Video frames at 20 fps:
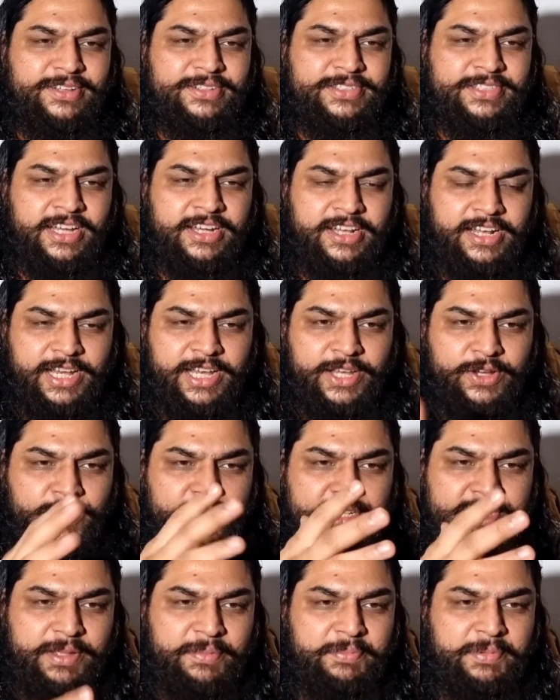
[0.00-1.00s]
Suddenly you
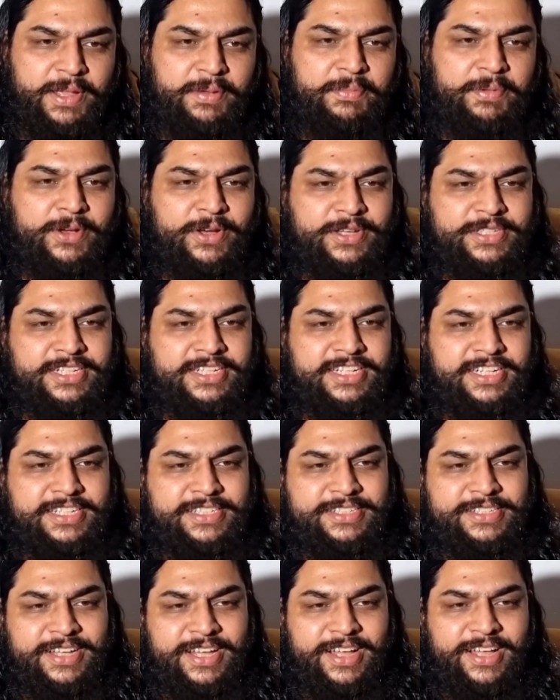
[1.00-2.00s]
disappear because it
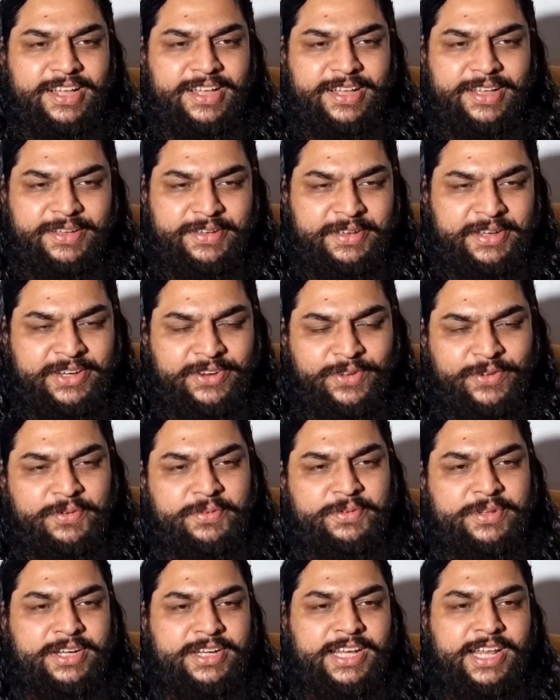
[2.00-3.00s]
is,
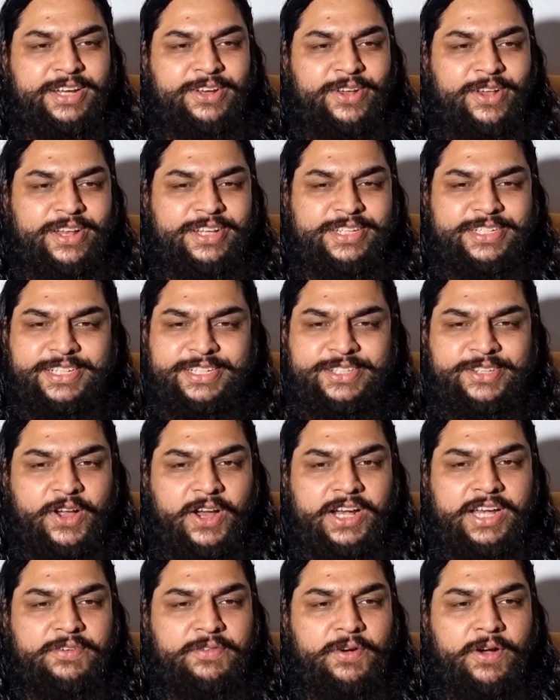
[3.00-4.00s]
the technology is
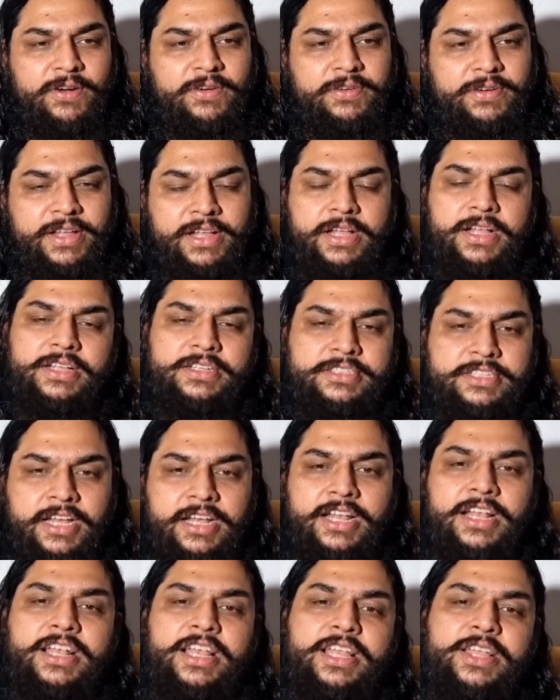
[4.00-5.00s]
not evolved.
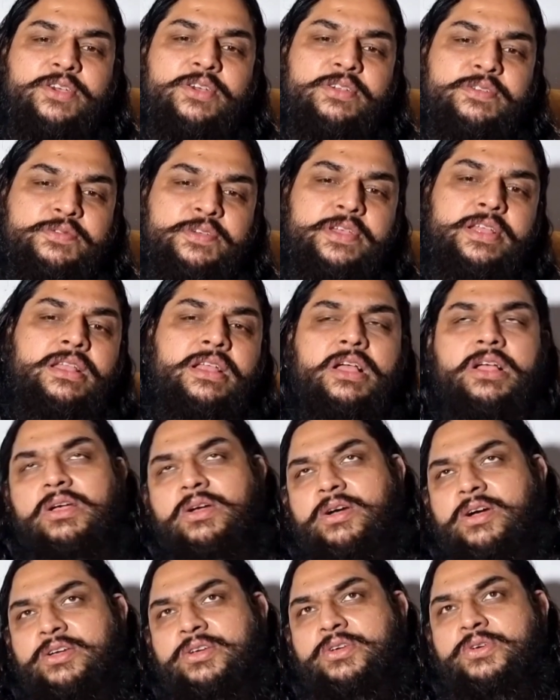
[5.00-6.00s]
Suddenly you will feel,
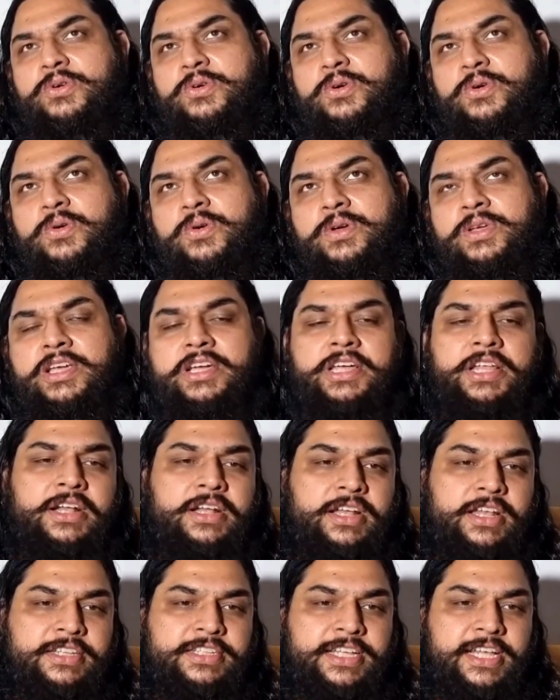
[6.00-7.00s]
ayyo, he
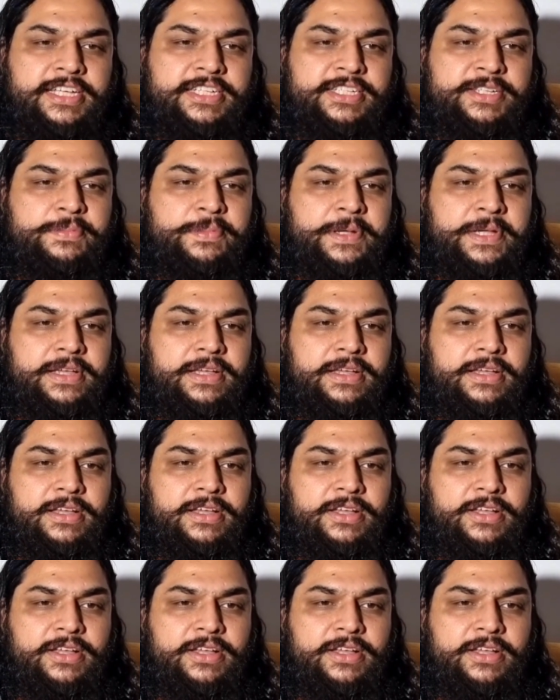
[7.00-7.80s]
criticized me.